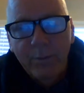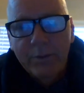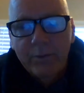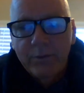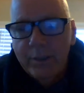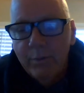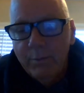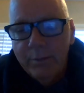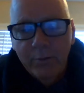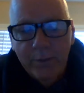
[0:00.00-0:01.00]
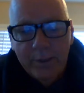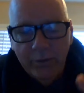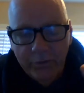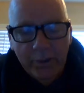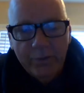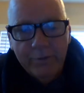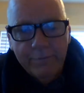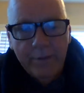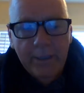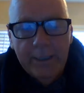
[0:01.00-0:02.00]
been, instead, we've been trying to
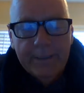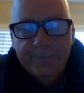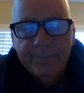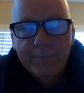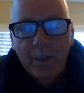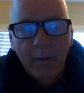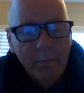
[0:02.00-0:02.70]
justify our